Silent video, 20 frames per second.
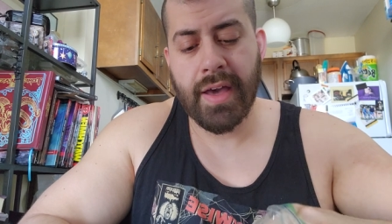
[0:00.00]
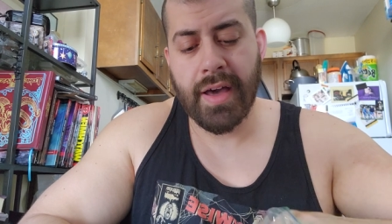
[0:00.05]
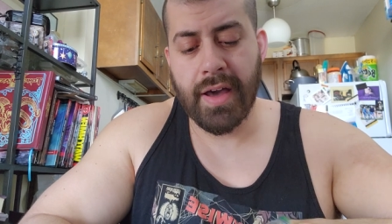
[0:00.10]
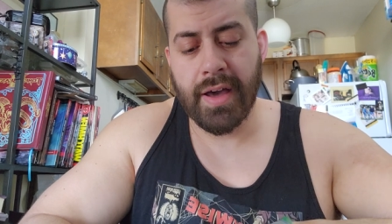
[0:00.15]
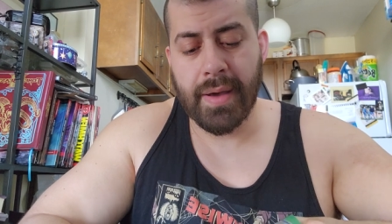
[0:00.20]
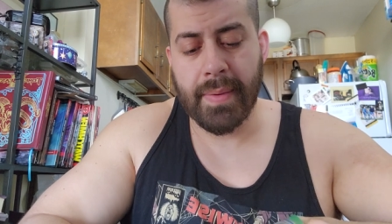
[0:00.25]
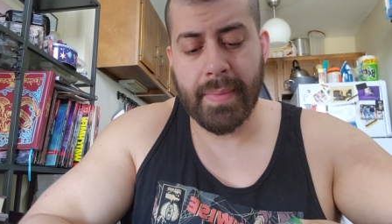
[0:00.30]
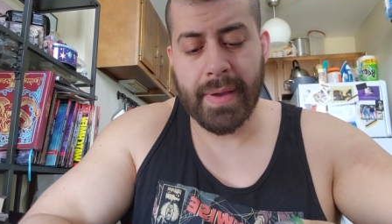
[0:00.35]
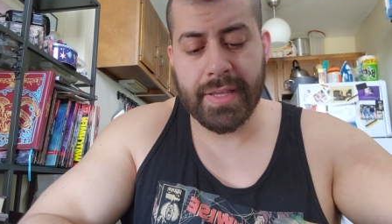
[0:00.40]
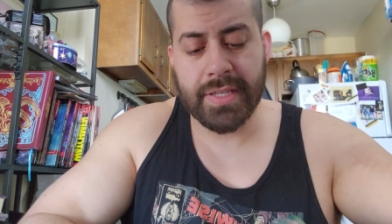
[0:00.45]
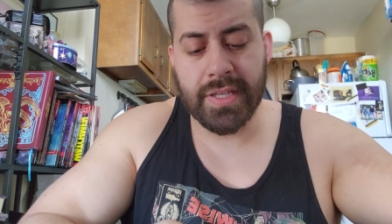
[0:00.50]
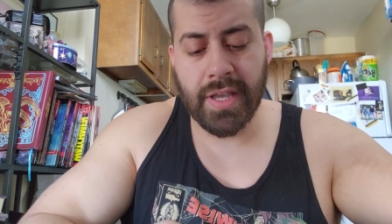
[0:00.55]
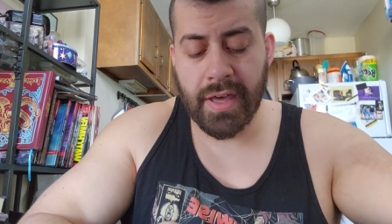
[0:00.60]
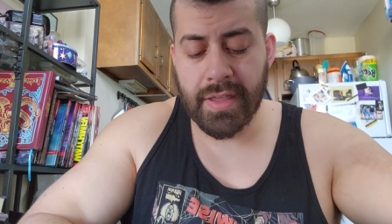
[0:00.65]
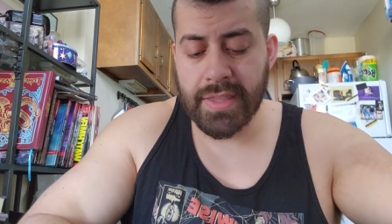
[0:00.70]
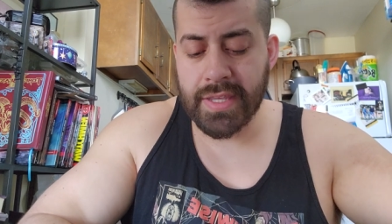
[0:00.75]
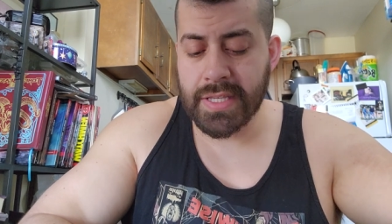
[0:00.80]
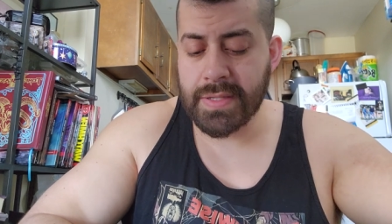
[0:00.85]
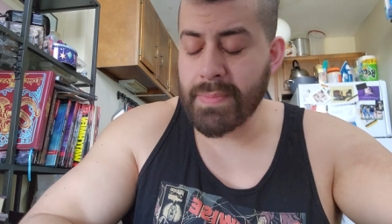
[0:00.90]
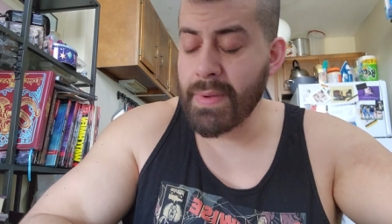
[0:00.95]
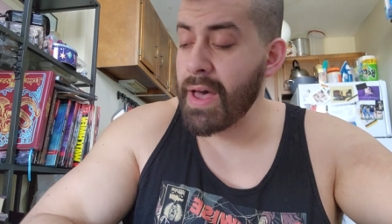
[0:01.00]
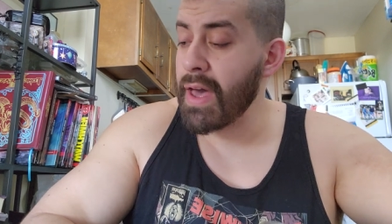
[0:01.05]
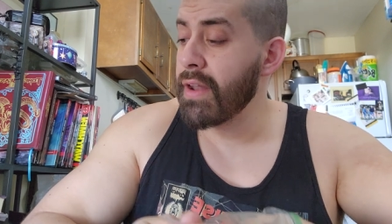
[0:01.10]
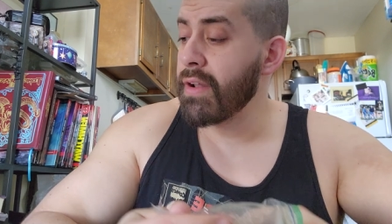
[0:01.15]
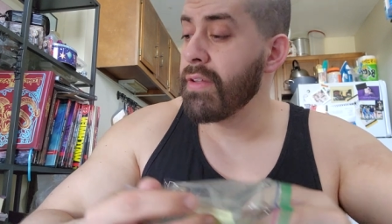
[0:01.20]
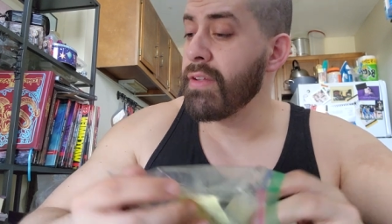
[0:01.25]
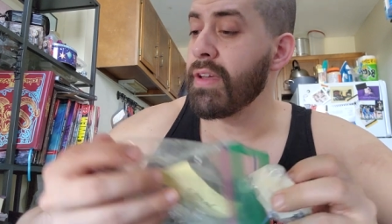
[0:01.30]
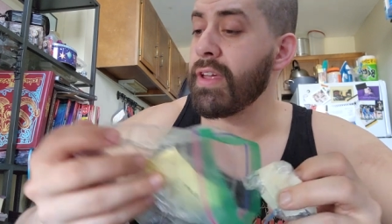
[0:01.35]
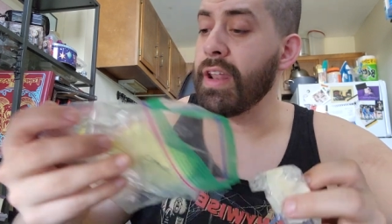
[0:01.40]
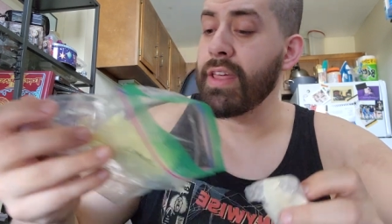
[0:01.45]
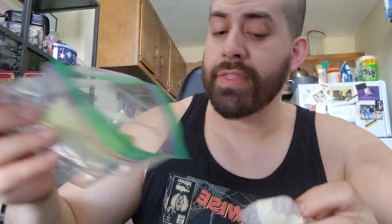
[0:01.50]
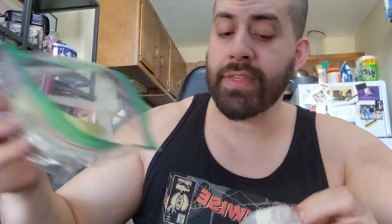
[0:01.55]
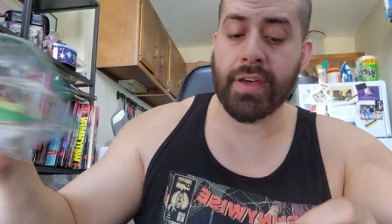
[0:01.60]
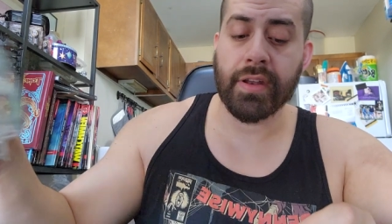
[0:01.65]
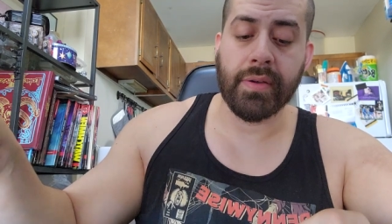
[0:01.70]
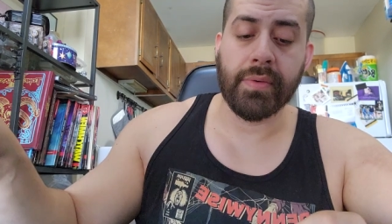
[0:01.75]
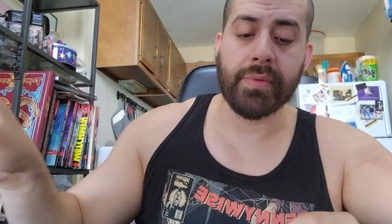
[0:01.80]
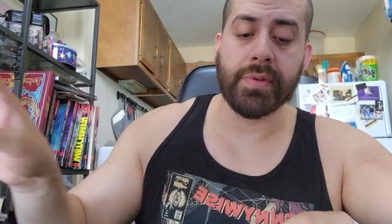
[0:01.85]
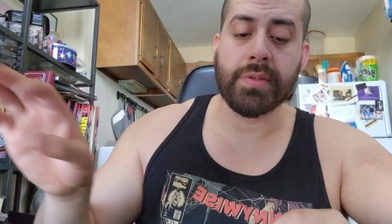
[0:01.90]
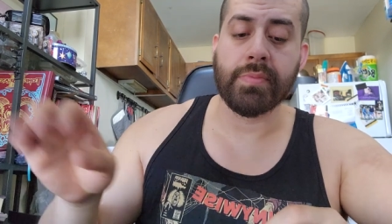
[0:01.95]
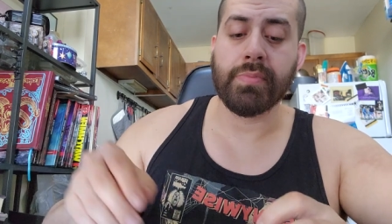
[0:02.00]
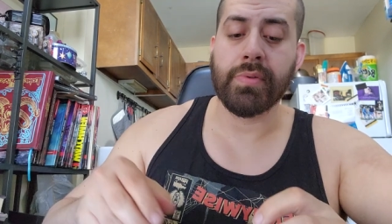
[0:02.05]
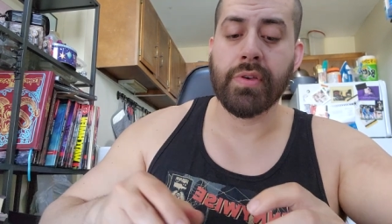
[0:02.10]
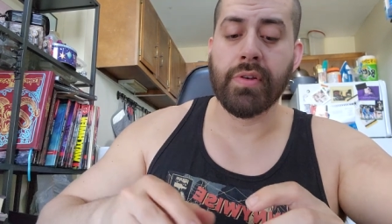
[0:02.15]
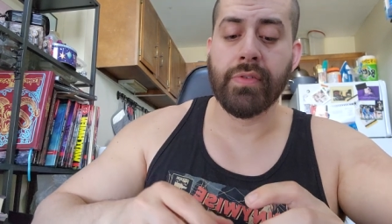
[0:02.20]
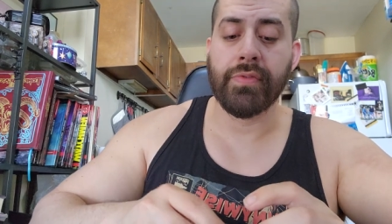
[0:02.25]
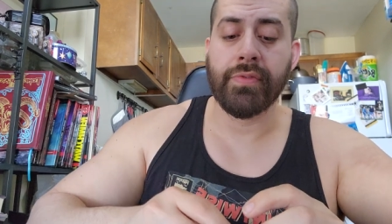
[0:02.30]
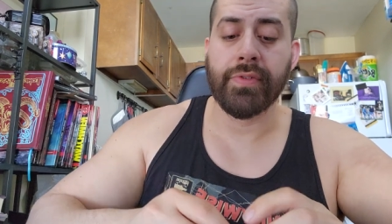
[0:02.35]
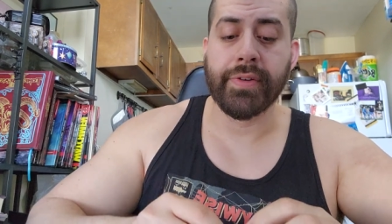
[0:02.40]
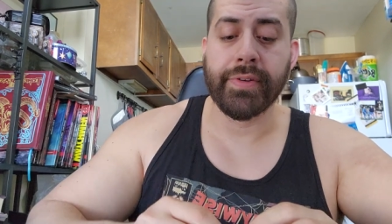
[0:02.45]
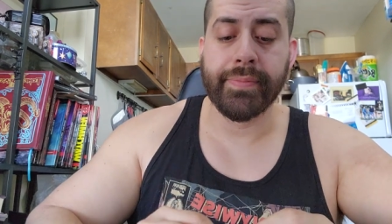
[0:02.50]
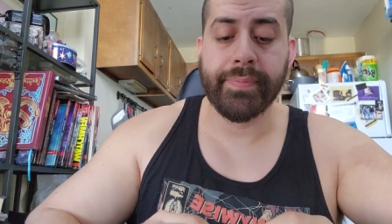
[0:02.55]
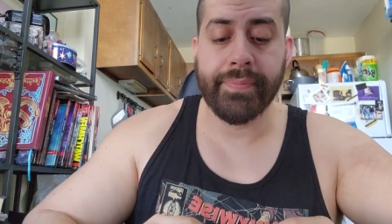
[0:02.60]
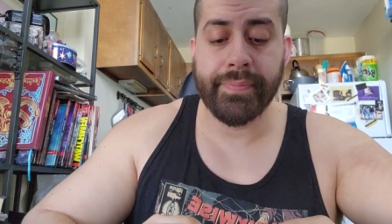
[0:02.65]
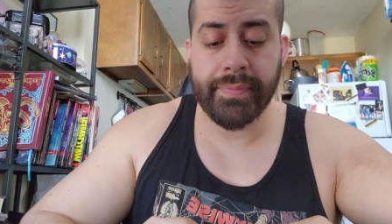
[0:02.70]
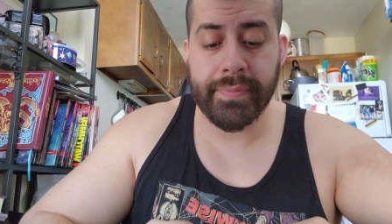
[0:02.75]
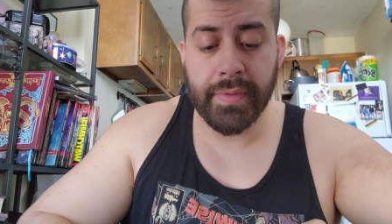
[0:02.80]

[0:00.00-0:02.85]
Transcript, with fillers: Um, I saw this model and I thought it was beautiful